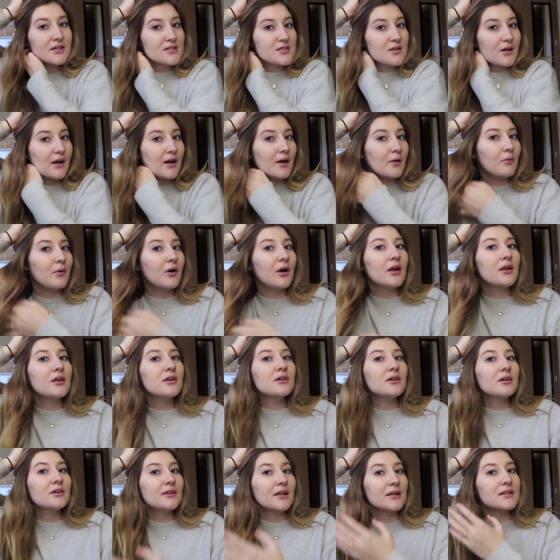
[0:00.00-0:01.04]
And so I want,
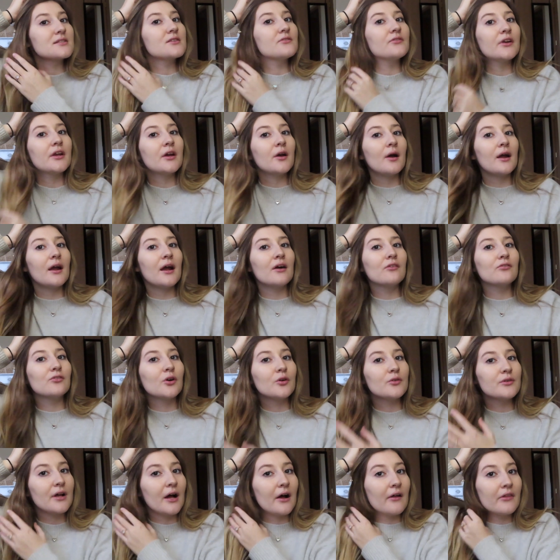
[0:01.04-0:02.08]
that's a video I have
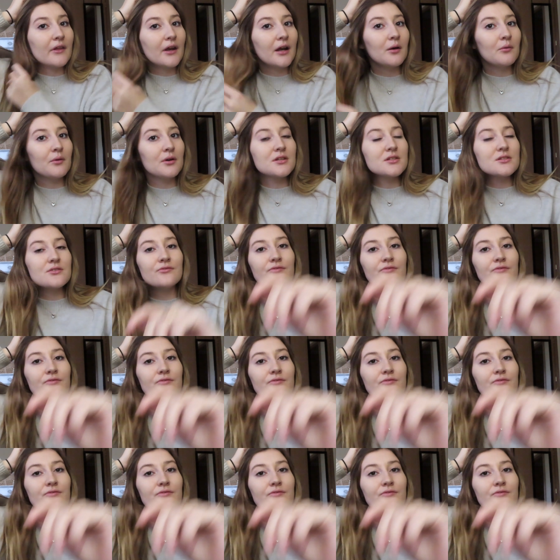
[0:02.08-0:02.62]
wrote down that I want